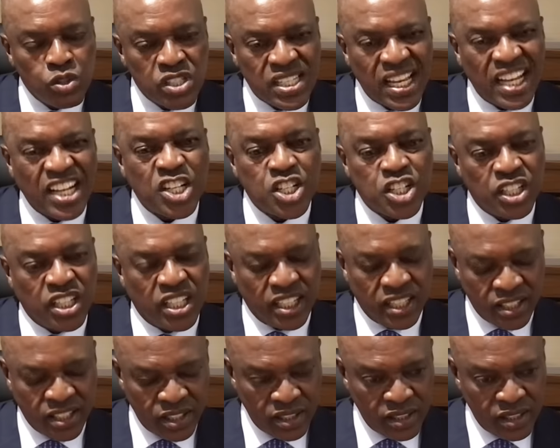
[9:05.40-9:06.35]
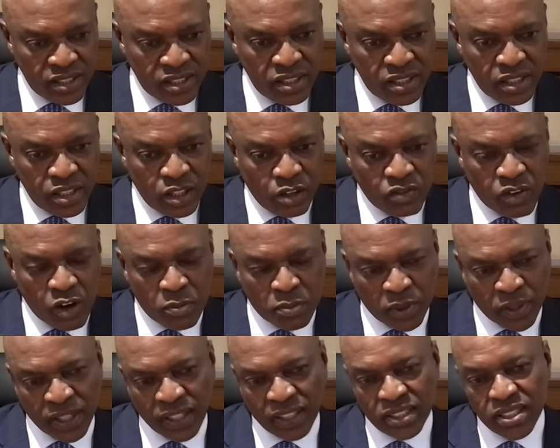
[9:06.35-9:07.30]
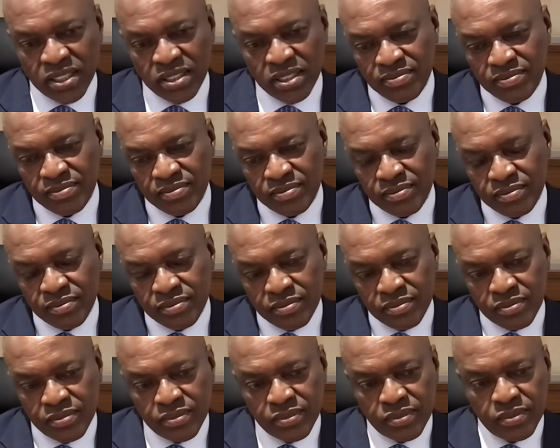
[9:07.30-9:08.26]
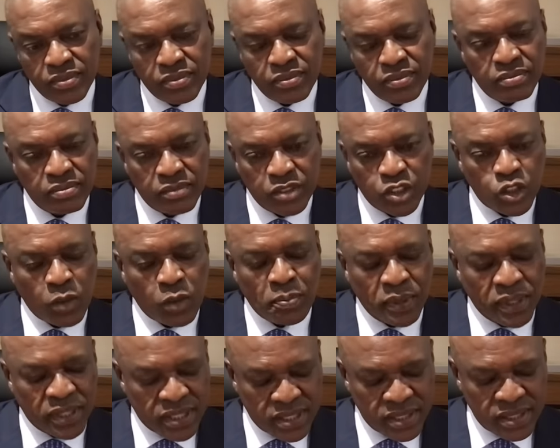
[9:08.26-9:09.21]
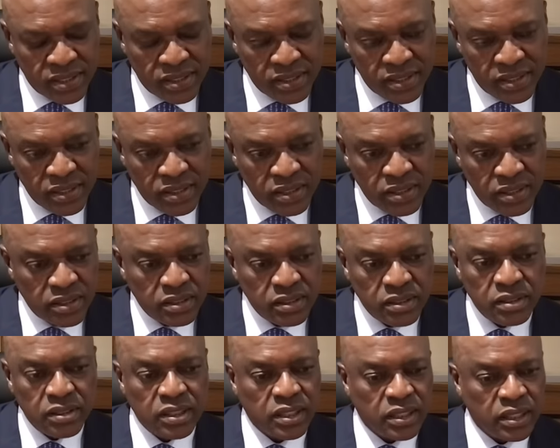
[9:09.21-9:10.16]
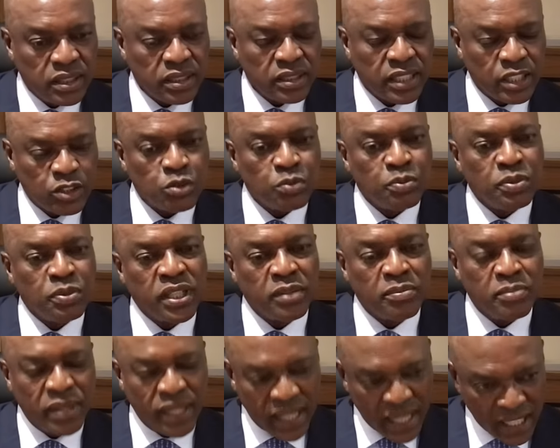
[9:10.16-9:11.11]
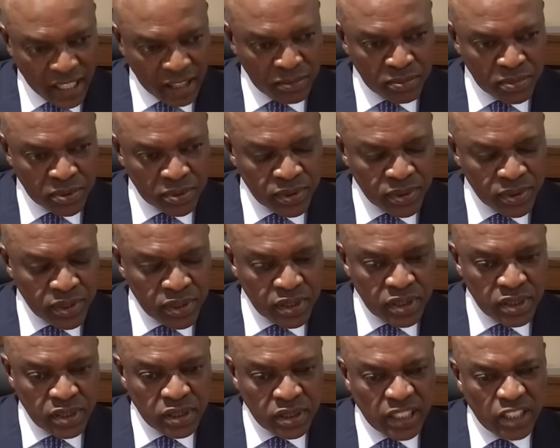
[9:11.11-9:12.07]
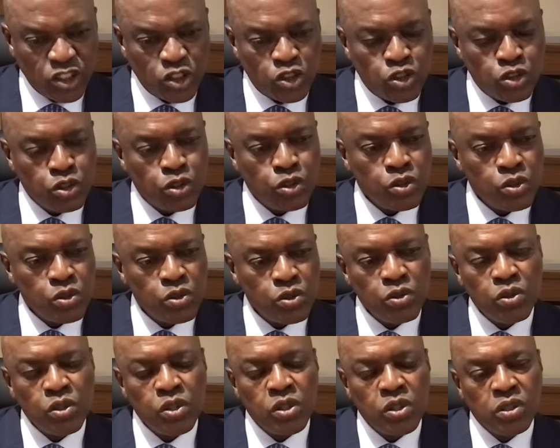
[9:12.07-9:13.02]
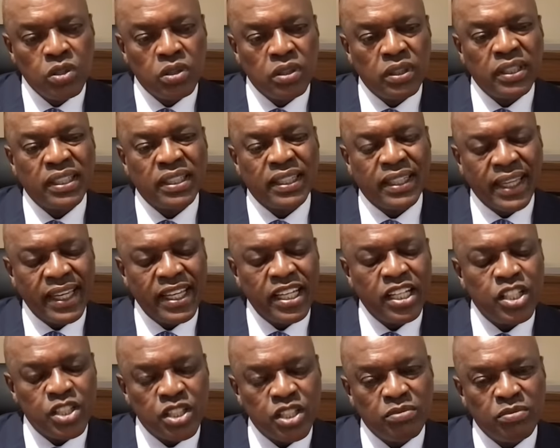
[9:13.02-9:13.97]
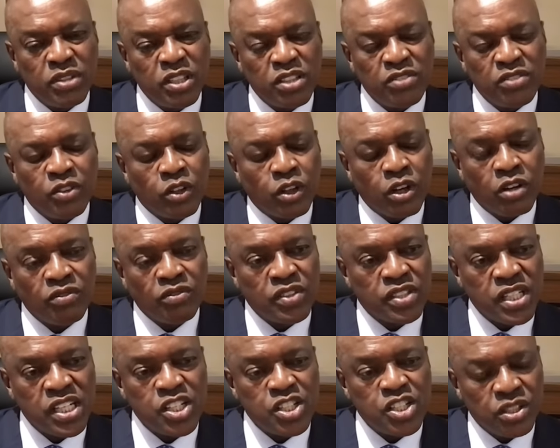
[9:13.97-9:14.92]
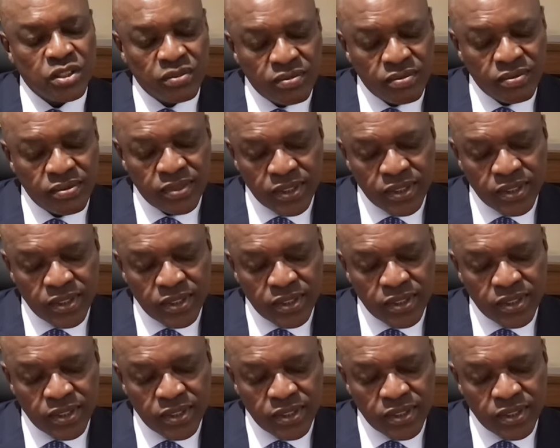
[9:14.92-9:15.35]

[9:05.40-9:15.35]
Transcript: sanctioning of our product. Stop it. Uh, that would be a big help. And two, engage in meaningful conversation